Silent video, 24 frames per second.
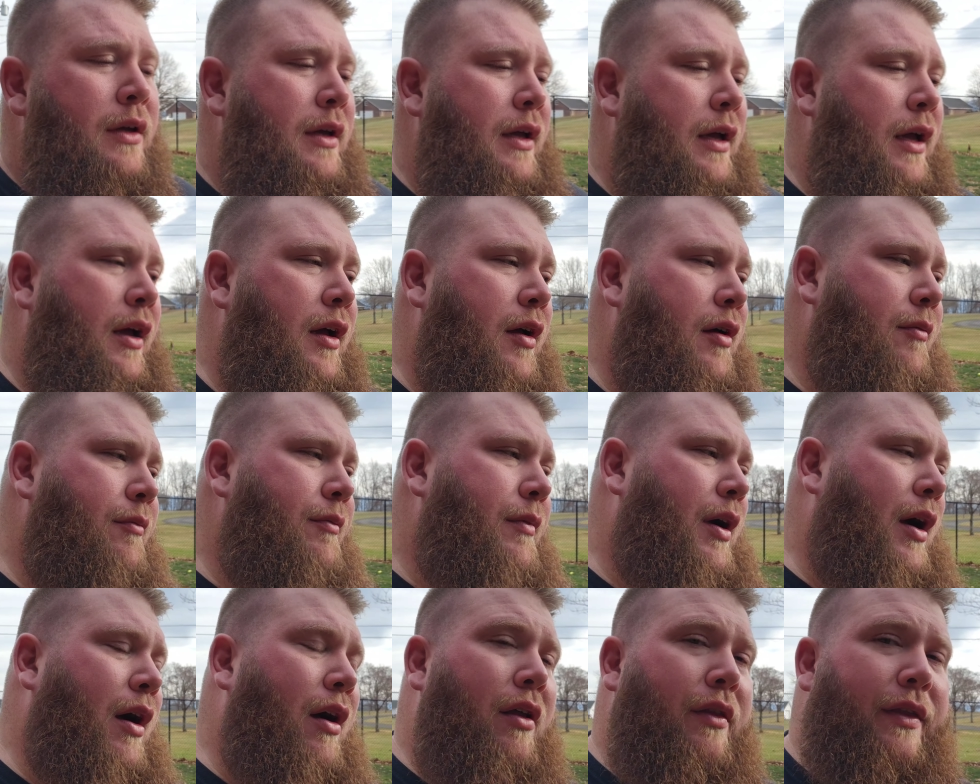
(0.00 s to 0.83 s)
Um,
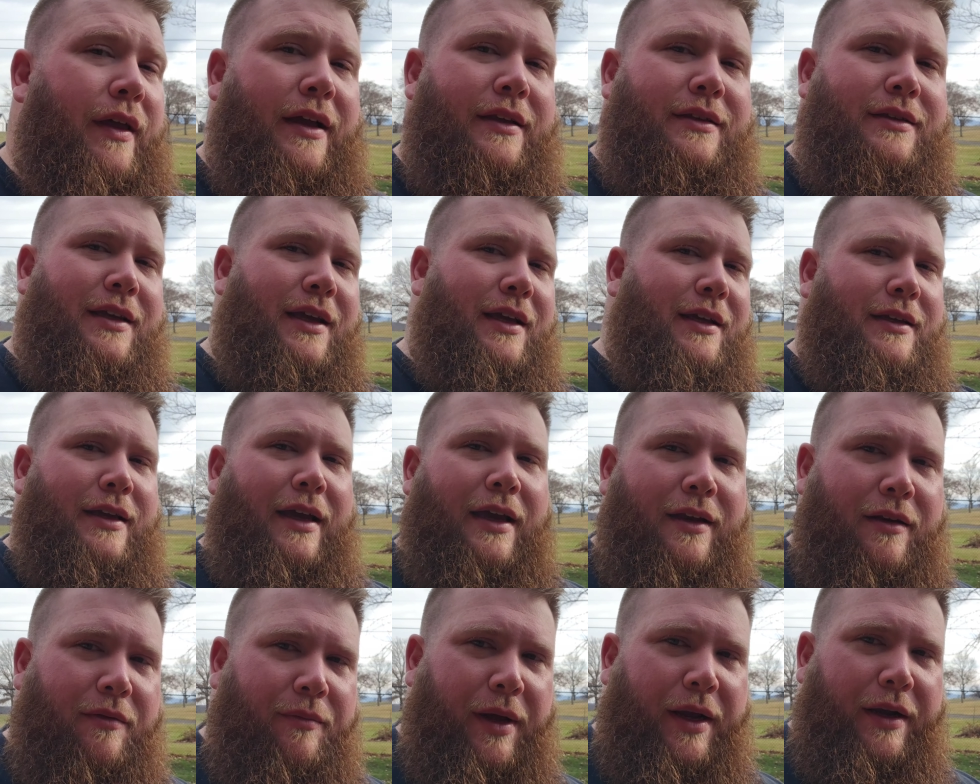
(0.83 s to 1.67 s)
all that's
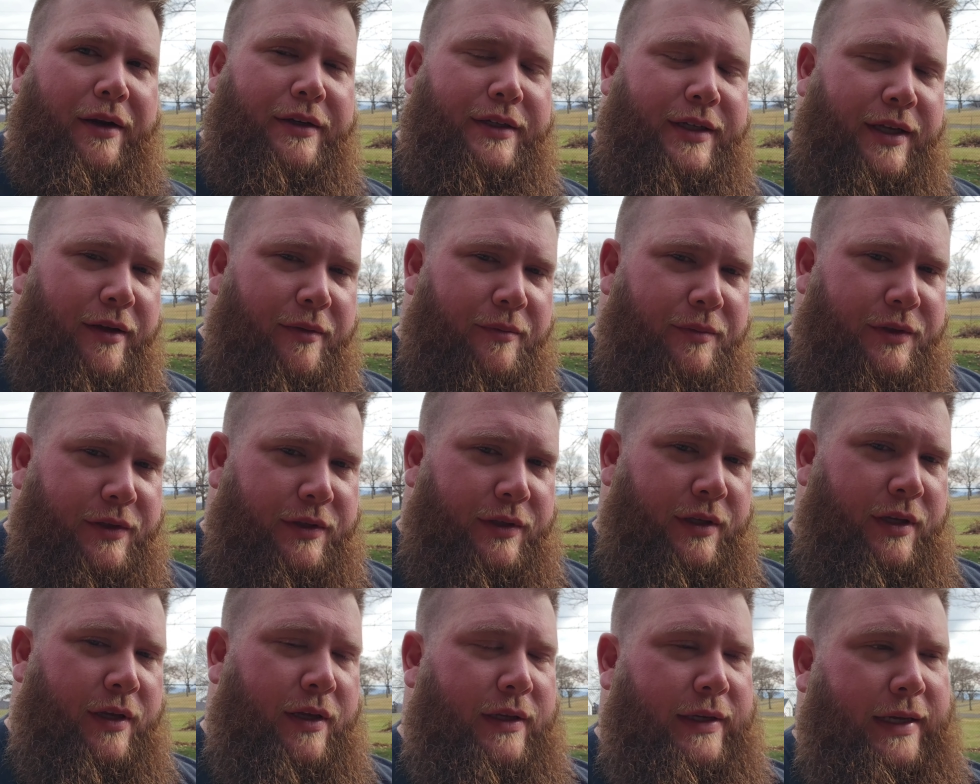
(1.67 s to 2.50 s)
dictated by your temps
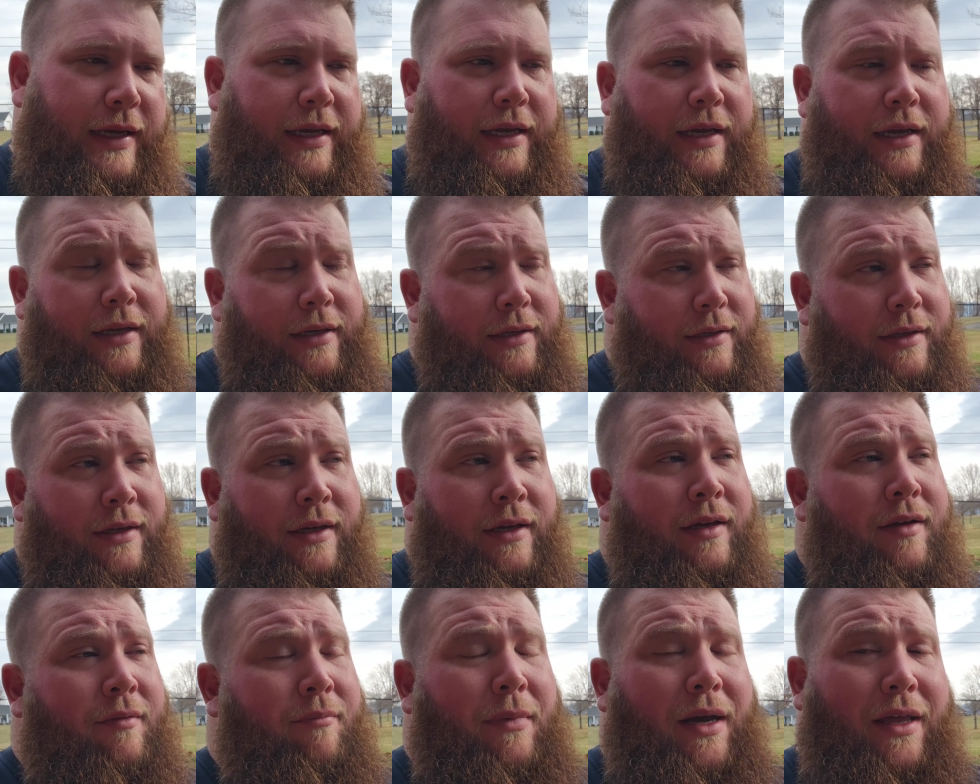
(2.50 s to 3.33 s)
and
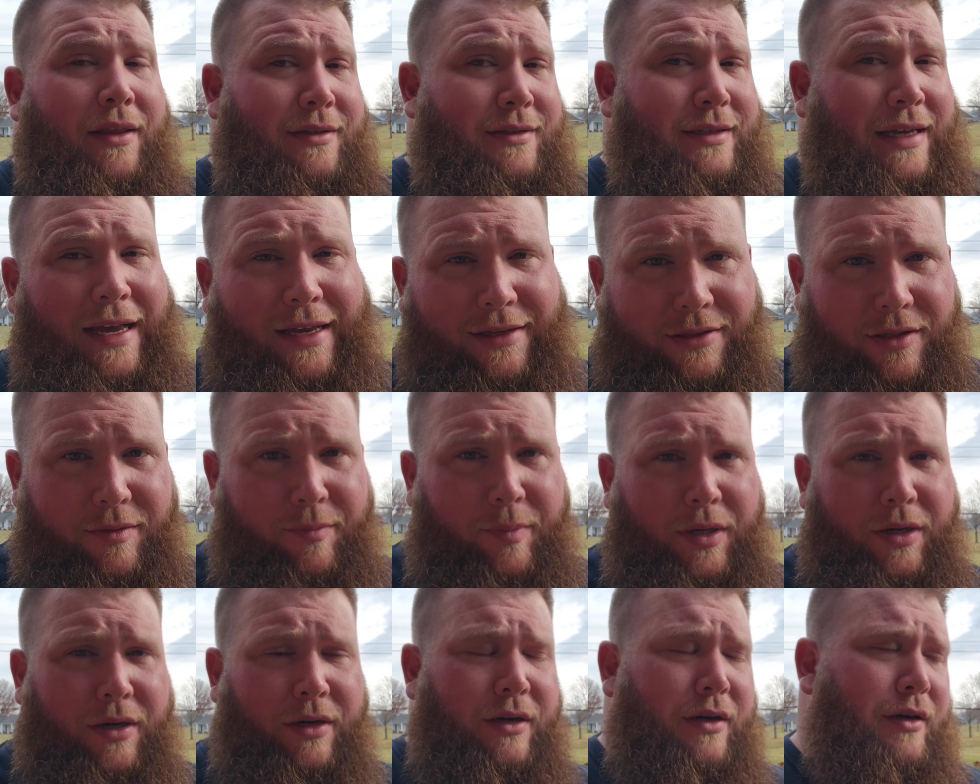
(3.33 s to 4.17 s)
by the size of the
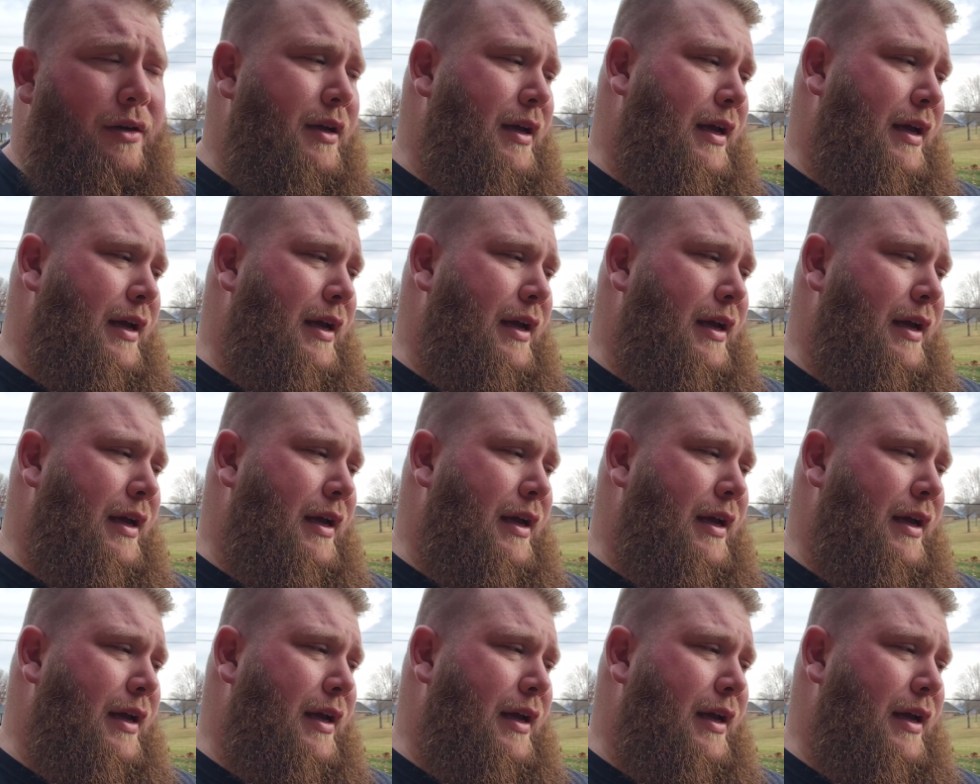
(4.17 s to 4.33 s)
bird